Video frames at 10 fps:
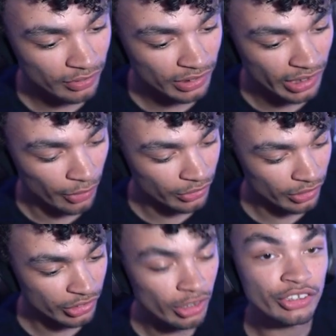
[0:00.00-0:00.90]
You know, you,
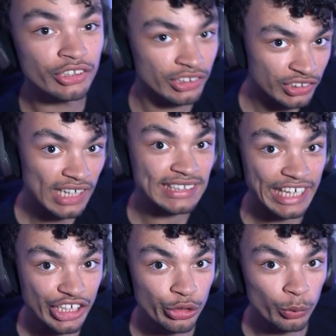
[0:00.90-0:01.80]
you, you it's going to
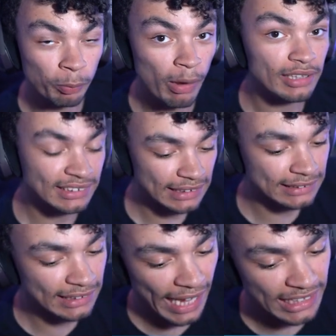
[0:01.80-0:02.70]
take you about
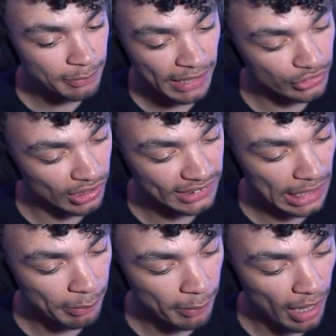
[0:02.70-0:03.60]
60 days, mate. It's going to
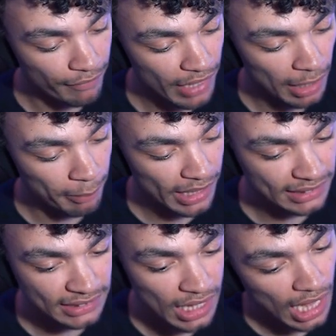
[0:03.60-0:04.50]
take me about five
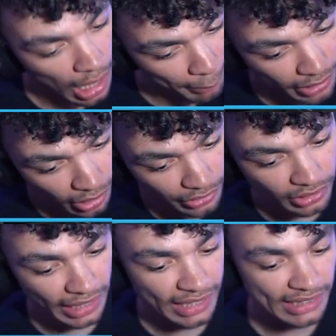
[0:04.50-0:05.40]
minutes. I'll be cutting you
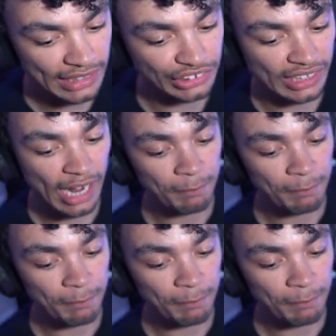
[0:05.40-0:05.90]
like a DJ. Now,